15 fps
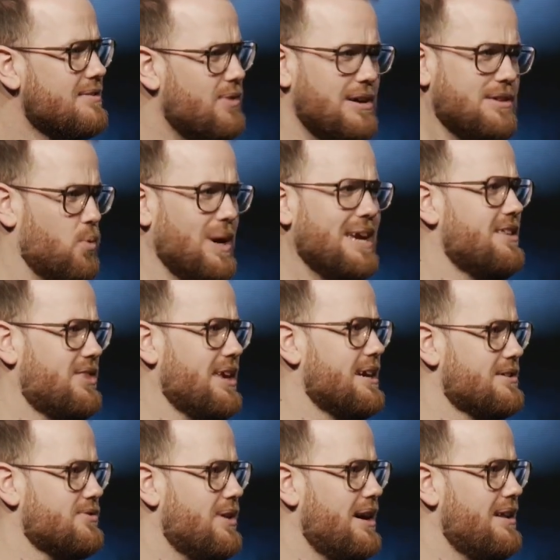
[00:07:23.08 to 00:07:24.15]
Right? Weird
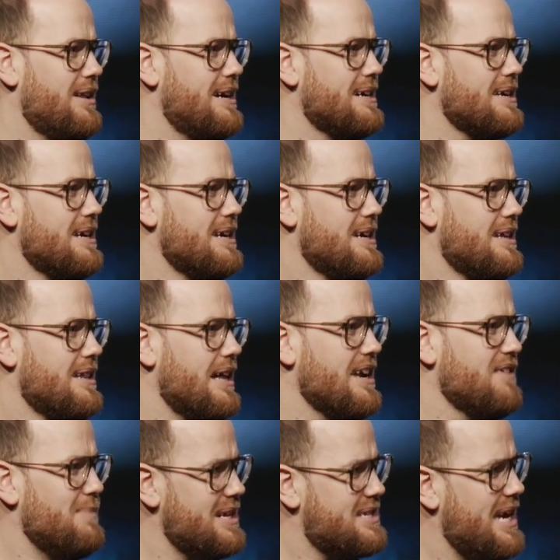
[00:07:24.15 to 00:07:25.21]
things, right? Like
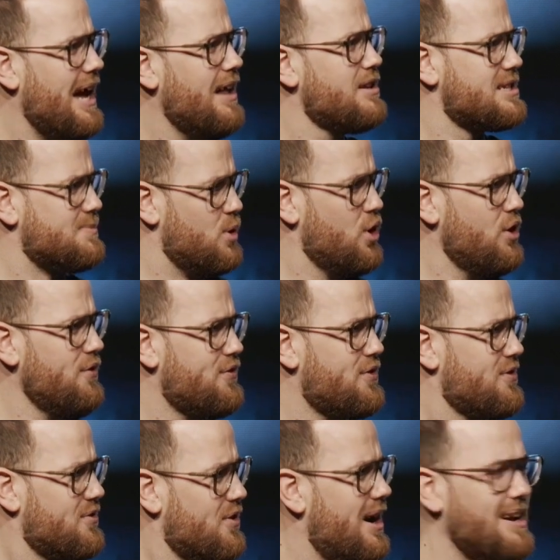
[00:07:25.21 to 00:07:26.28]
if my towel is
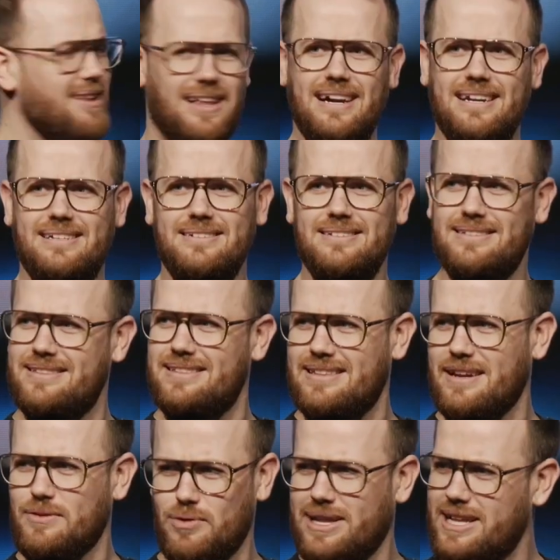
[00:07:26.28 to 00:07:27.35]
moved, right? Like,
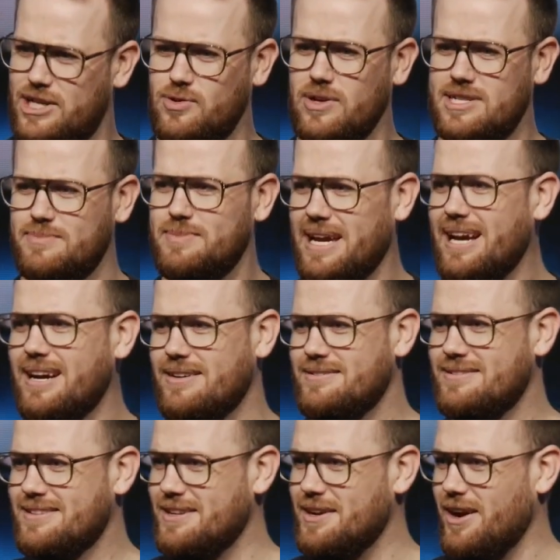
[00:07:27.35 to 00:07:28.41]
it really stresses me out,
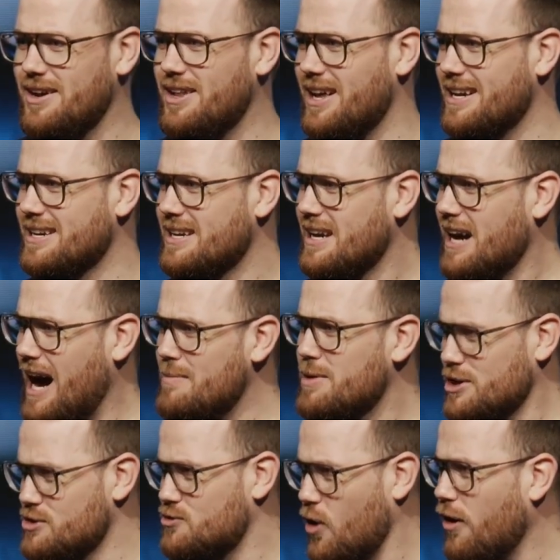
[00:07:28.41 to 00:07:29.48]
you know? Like, I'm a
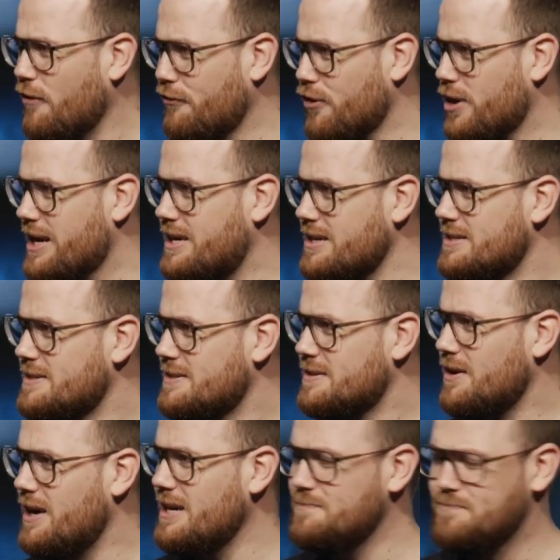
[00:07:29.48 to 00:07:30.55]
control freak,
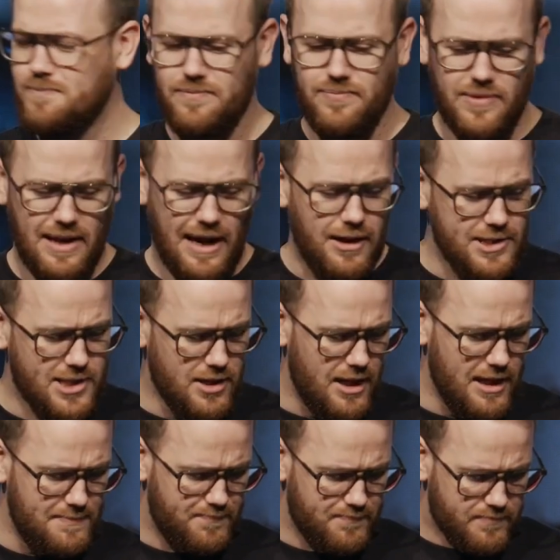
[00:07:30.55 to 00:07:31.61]
right? I also
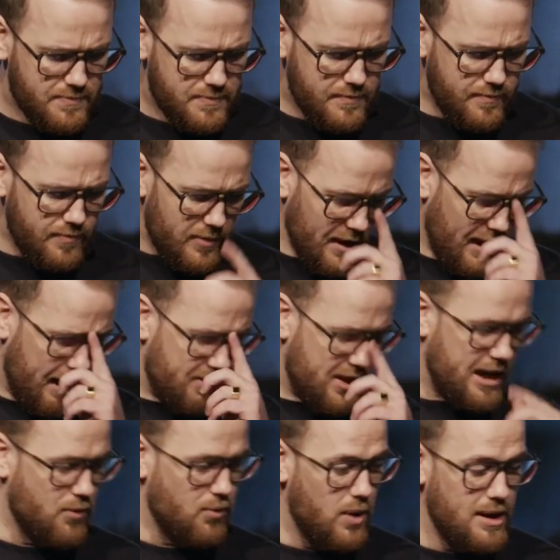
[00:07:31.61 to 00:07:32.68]
learned
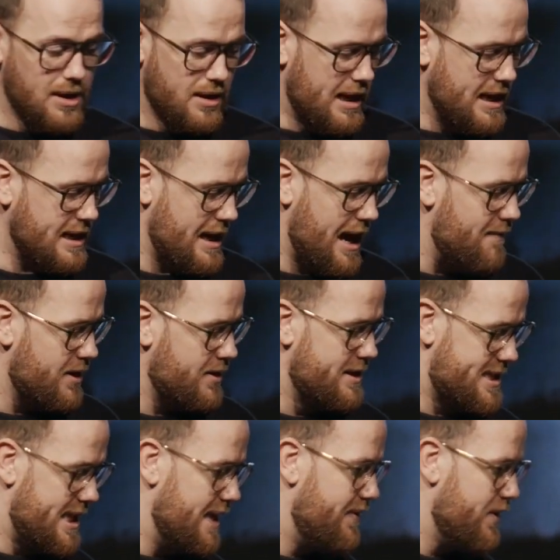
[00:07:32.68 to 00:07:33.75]
that I really like having the
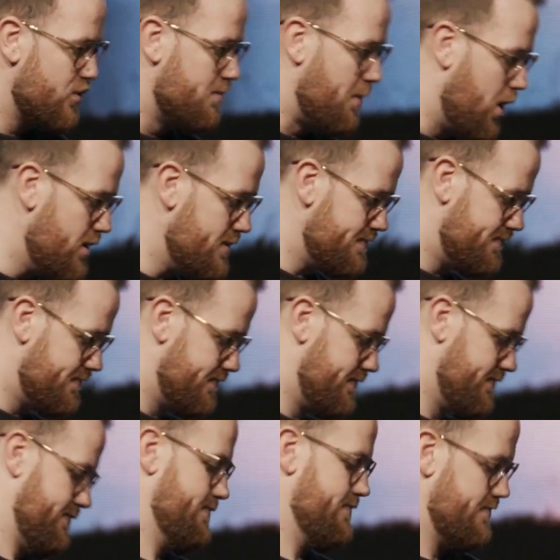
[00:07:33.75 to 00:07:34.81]
TV remote
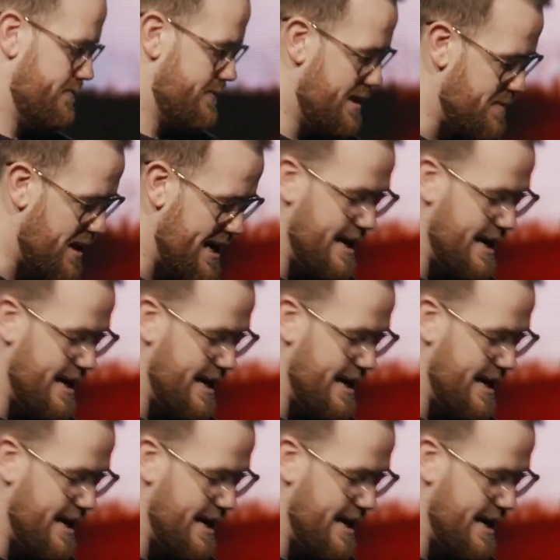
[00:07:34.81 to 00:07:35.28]
in my